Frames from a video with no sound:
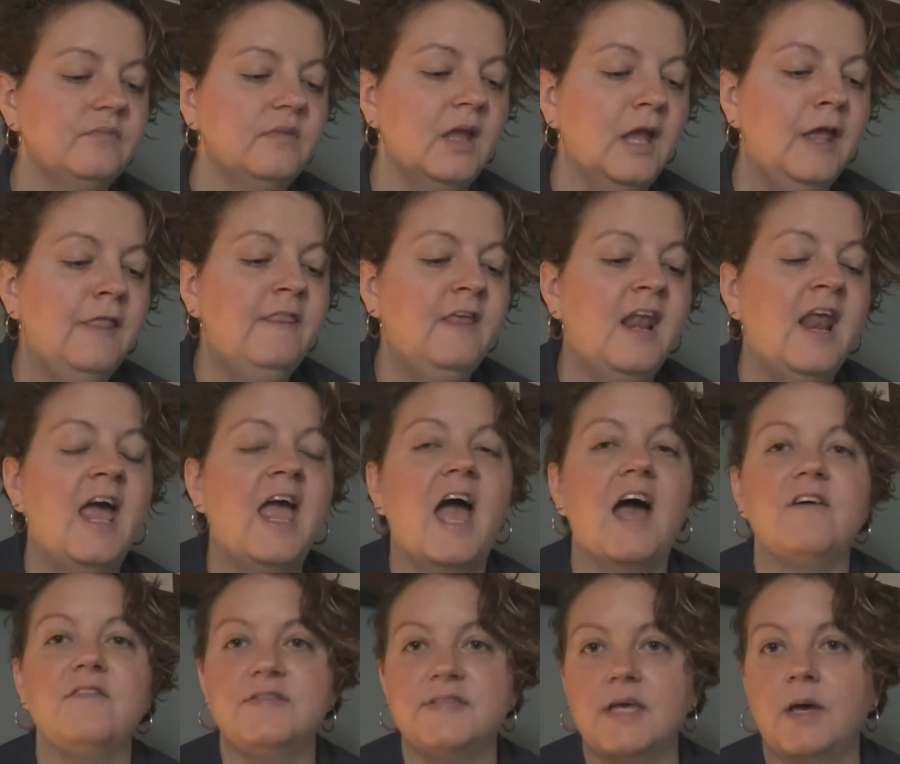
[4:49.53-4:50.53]
And then I
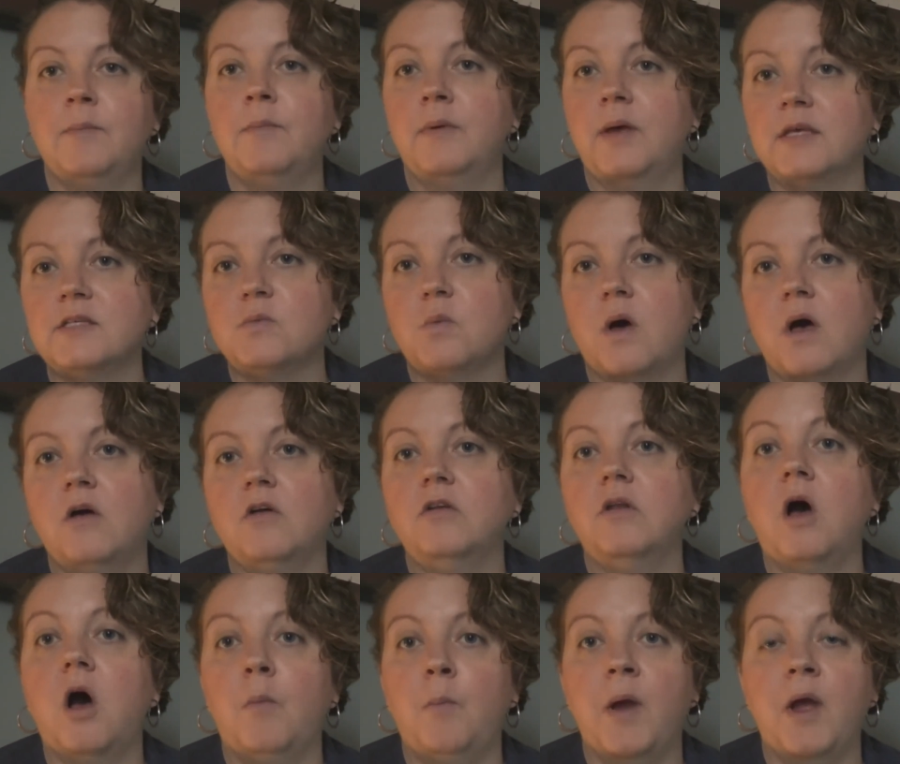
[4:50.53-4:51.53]
have some as
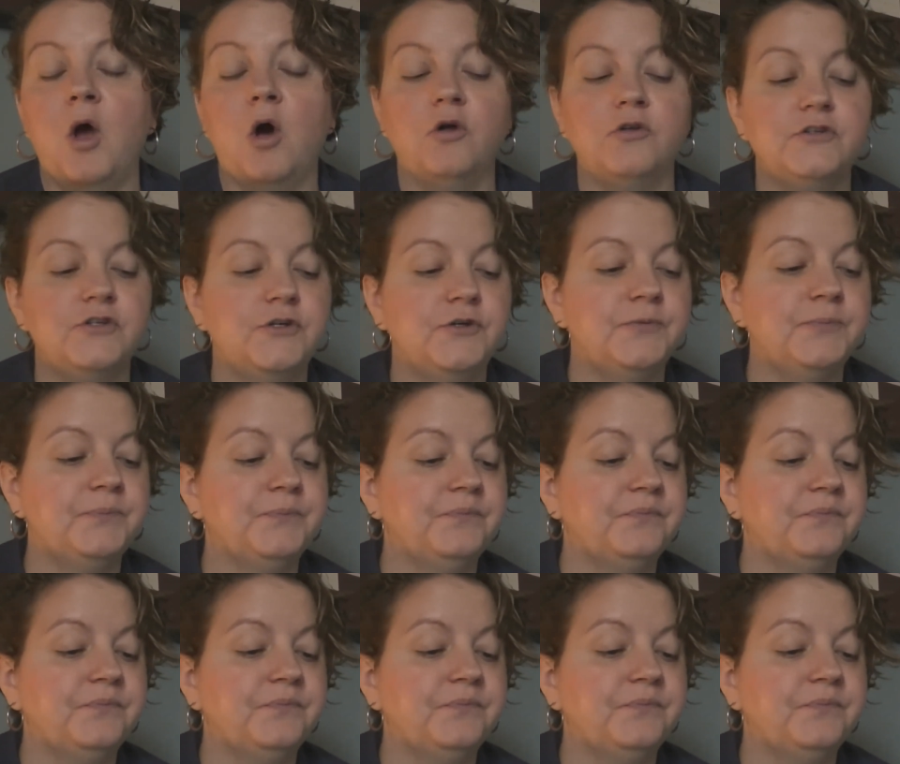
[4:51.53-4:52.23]
well on my altar.